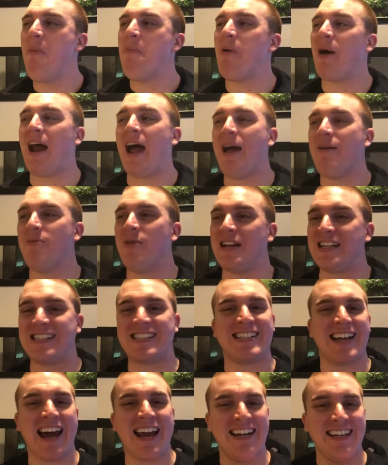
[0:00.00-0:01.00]
But I'm
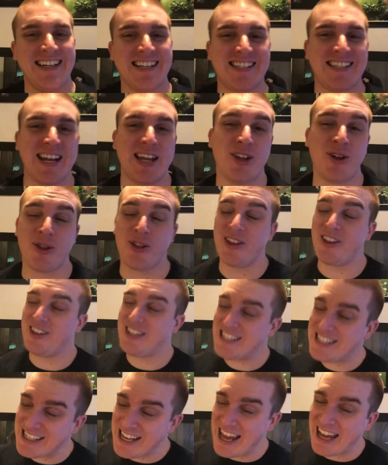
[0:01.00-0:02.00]
excited to say, though, that
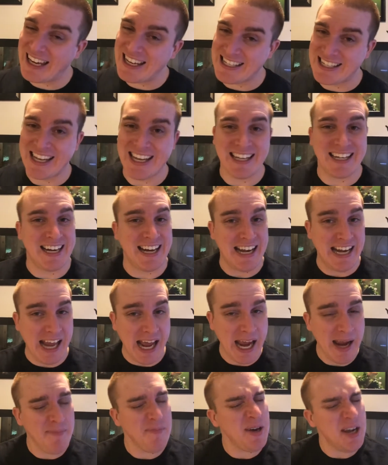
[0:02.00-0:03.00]
this tank is getting a
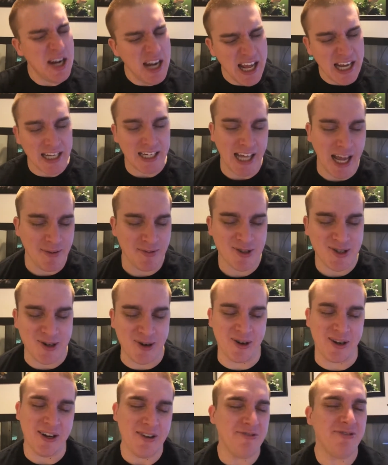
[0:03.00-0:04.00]
name, a nickname,
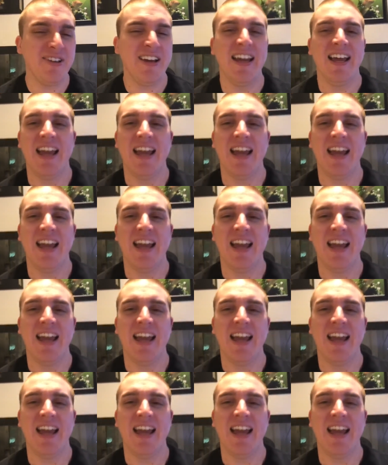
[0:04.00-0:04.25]
sort of.